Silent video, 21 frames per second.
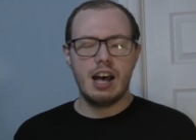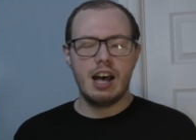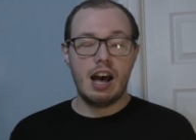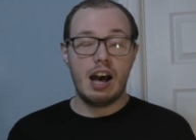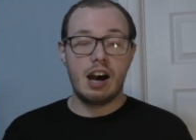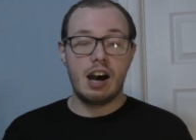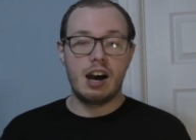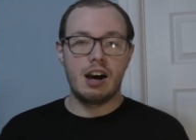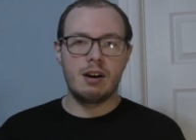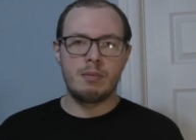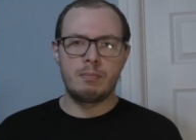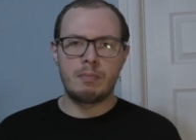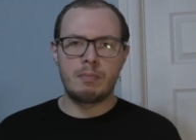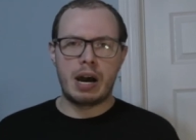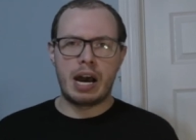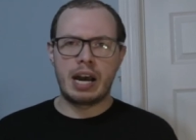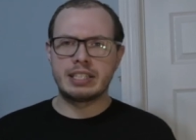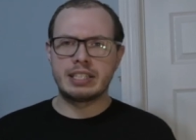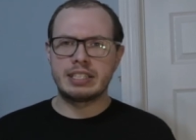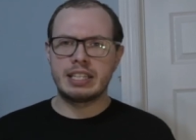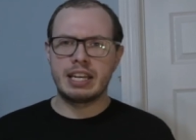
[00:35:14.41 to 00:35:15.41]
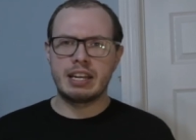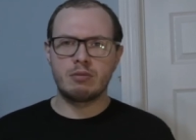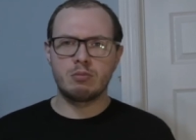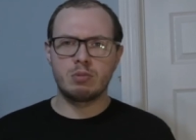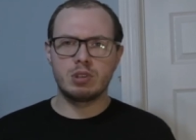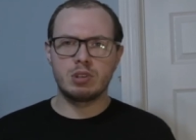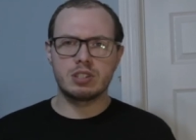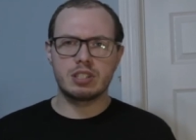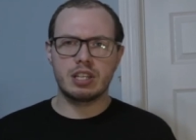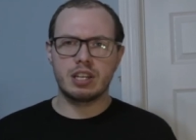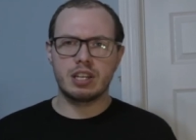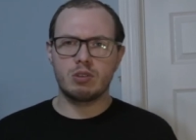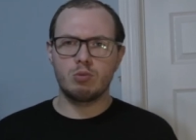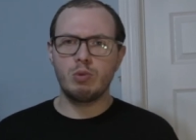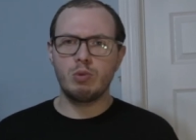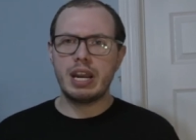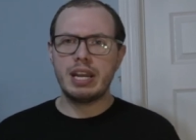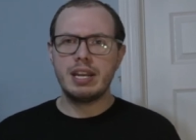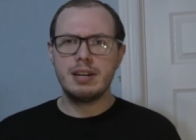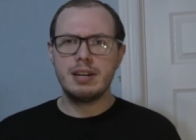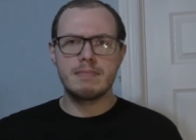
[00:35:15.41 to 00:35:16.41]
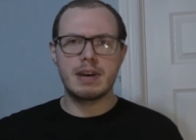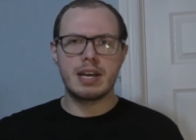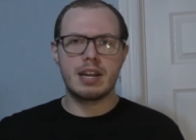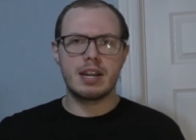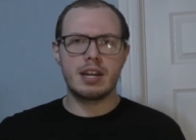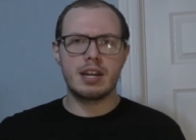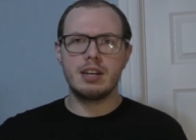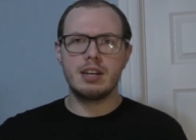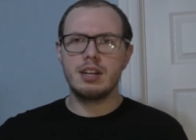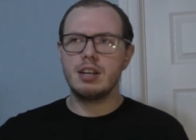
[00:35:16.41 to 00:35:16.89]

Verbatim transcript: Um, I then was like, wait a minute.